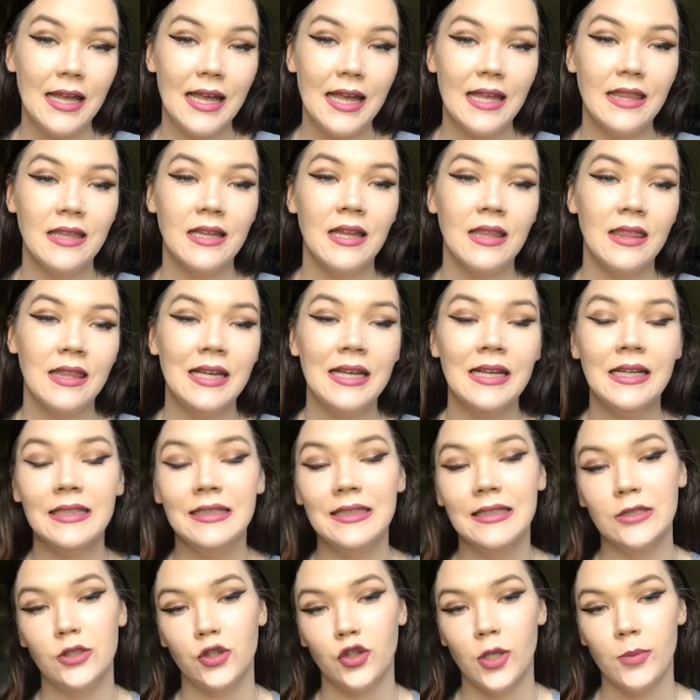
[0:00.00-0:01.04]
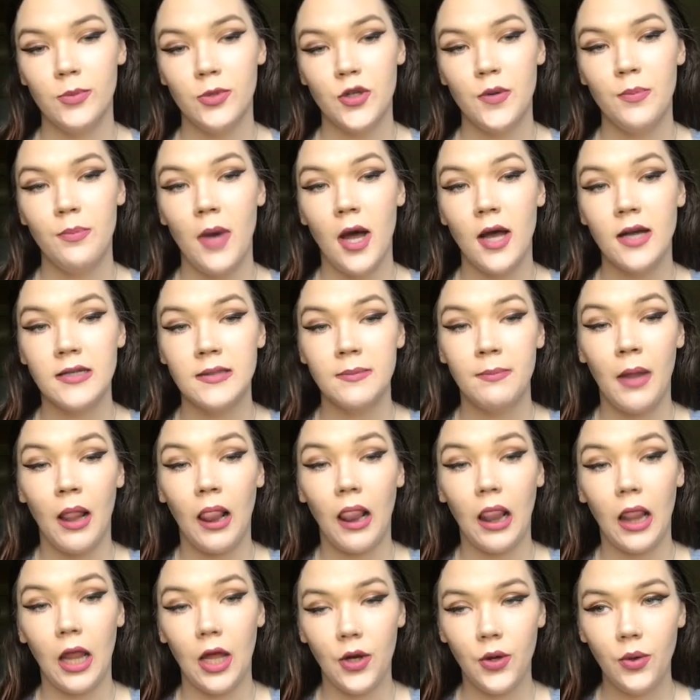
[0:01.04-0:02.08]
in the description box
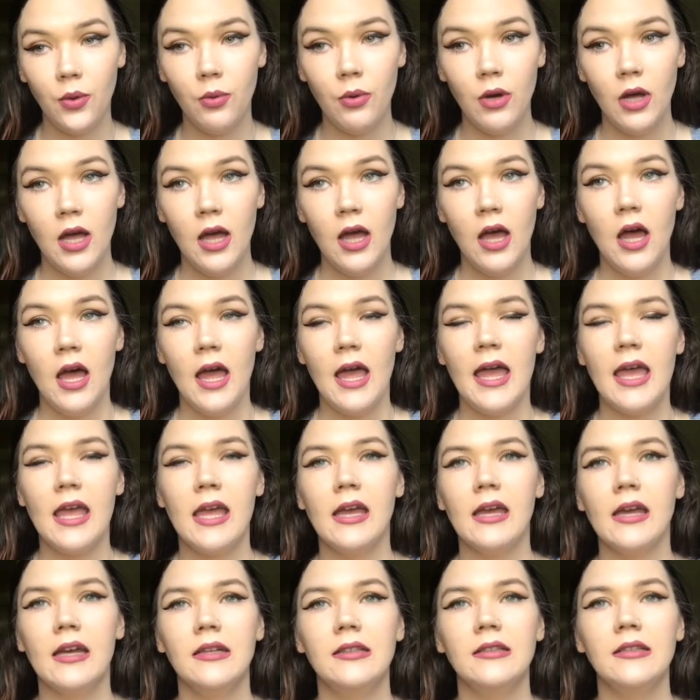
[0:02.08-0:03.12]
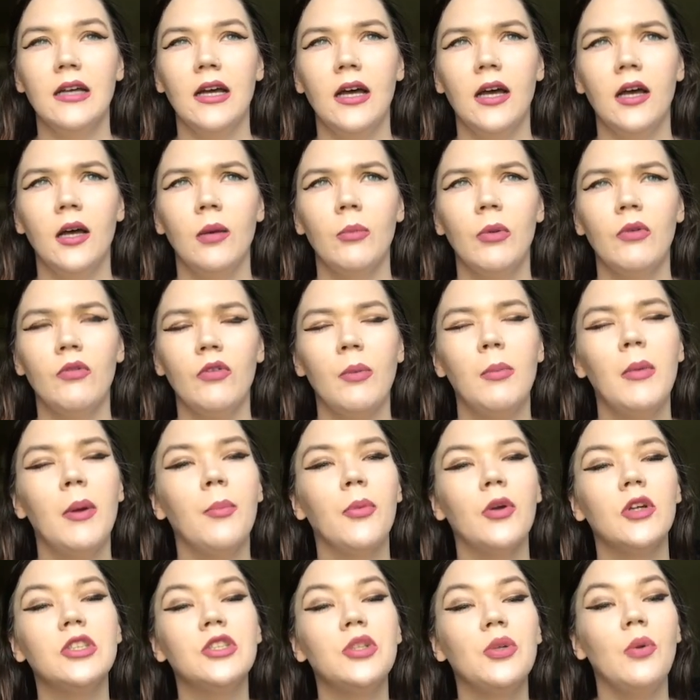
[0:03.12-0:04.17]
below. And
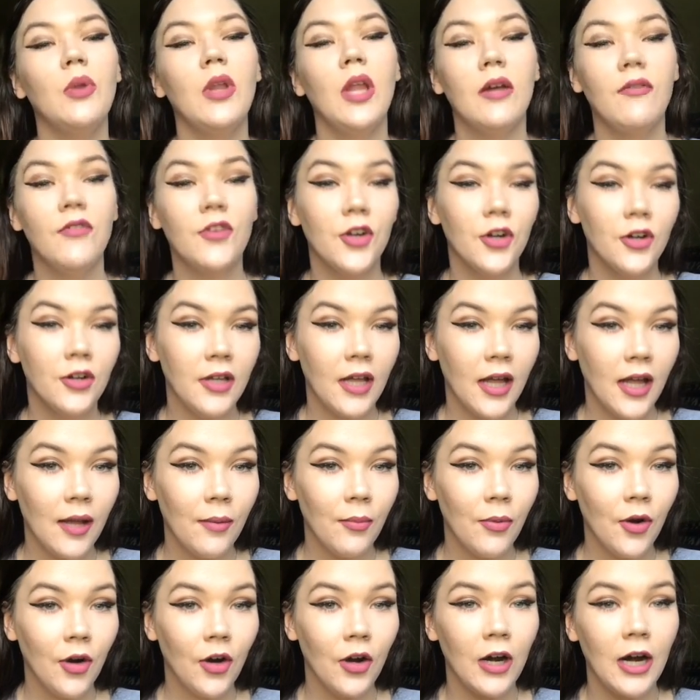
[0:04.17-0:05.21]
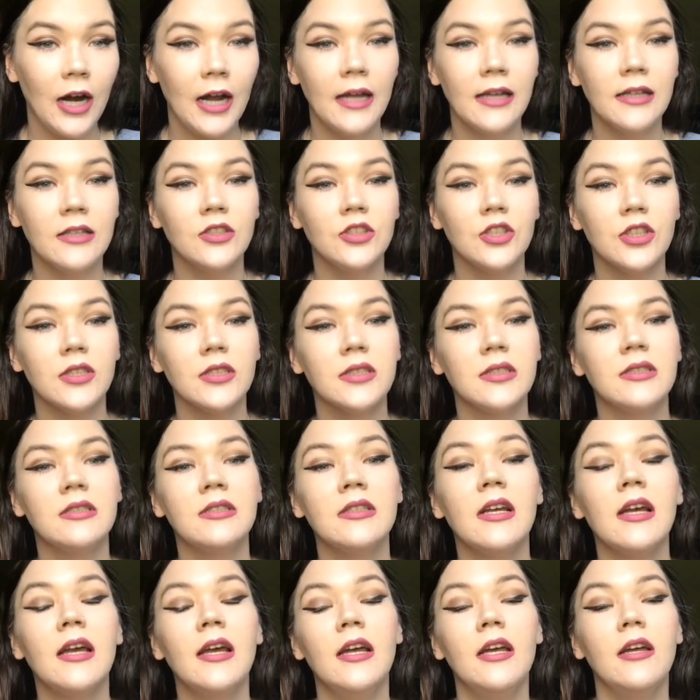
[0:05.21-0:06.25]
remember to love your neighbor and just
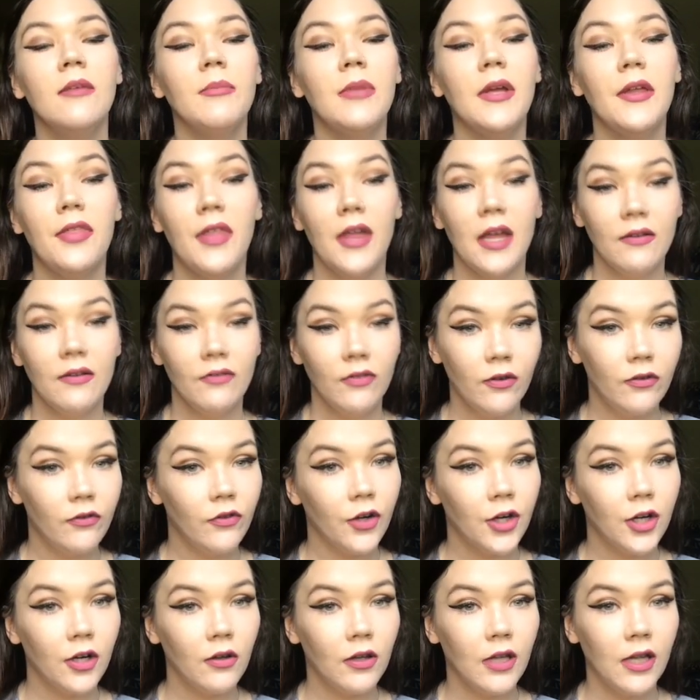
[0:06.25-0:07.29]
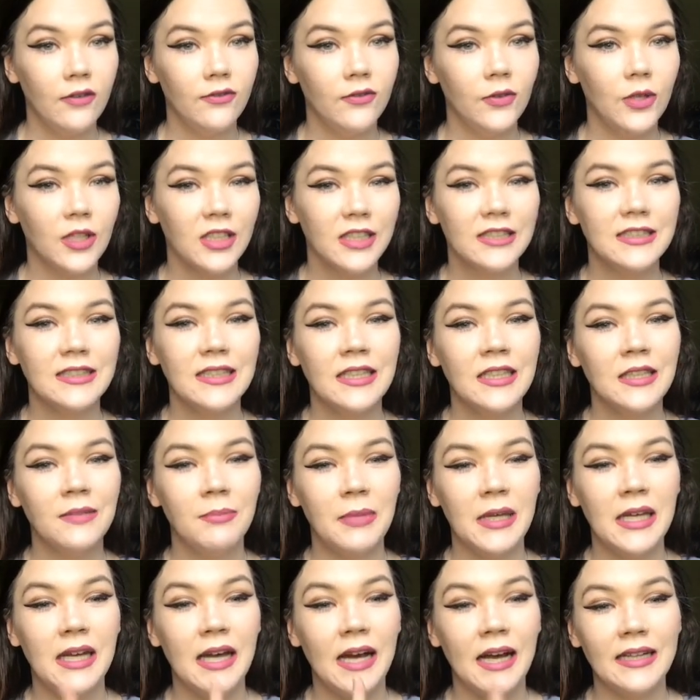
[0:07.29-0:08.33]
be thankful for your loved ones and
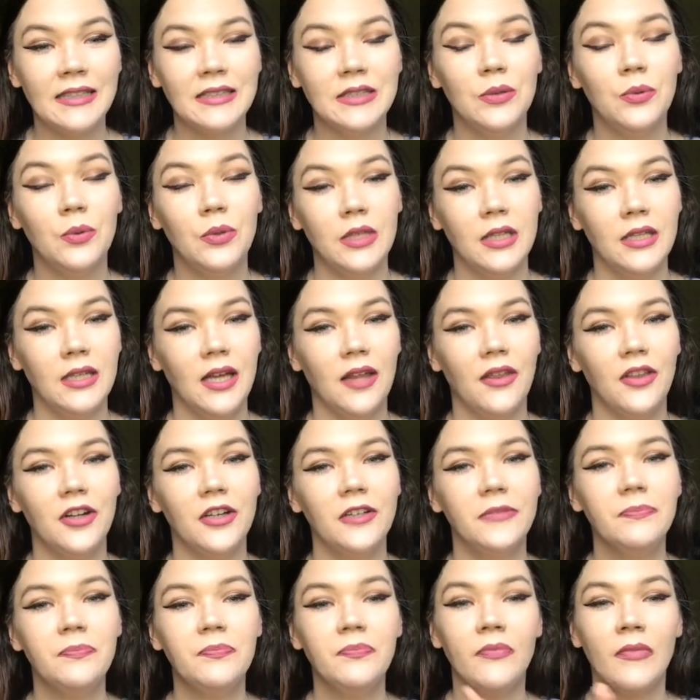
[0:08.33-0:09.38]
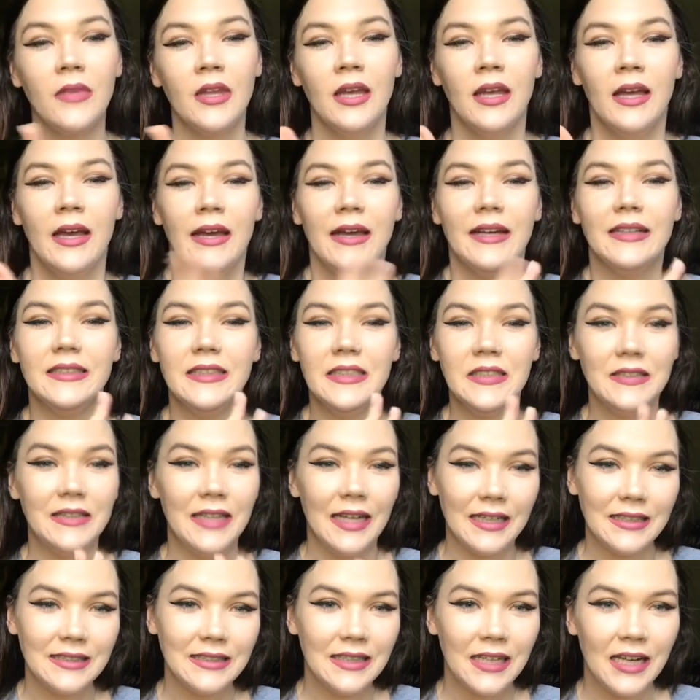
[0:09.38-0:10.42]
be kind to one another. Until
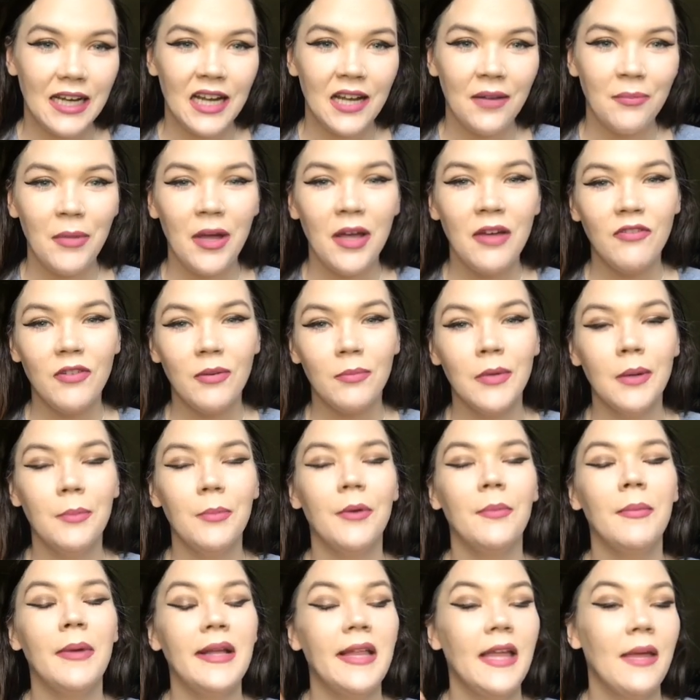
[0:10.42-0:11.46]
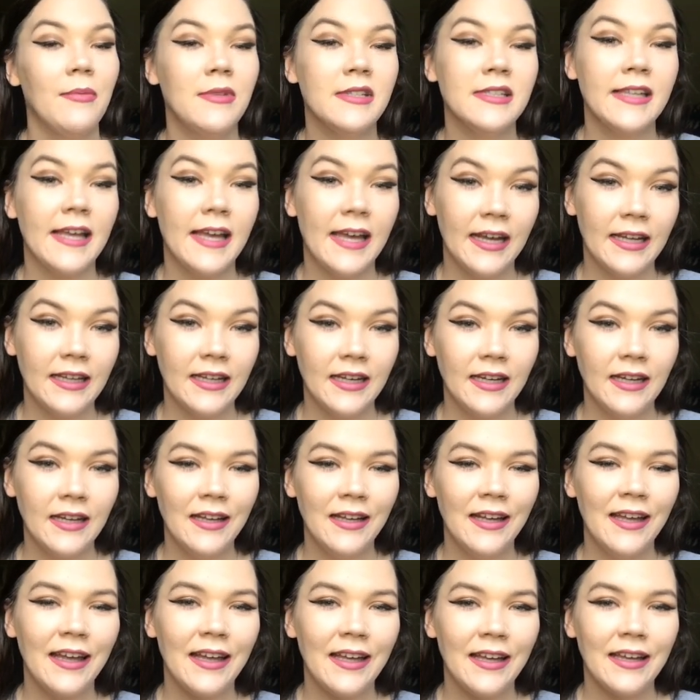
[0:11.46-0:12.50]
next time, remember my name is Anna
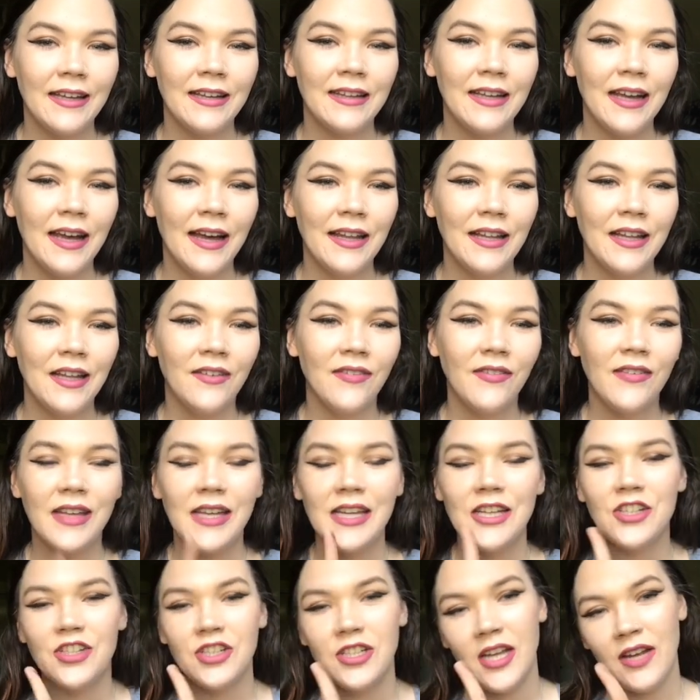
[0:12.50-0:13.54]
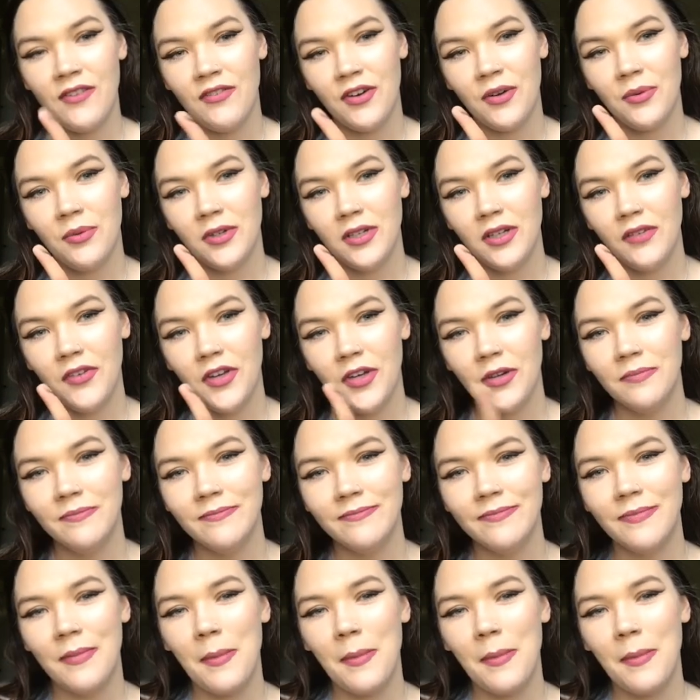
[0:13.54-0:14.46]
and I love each and every one of you.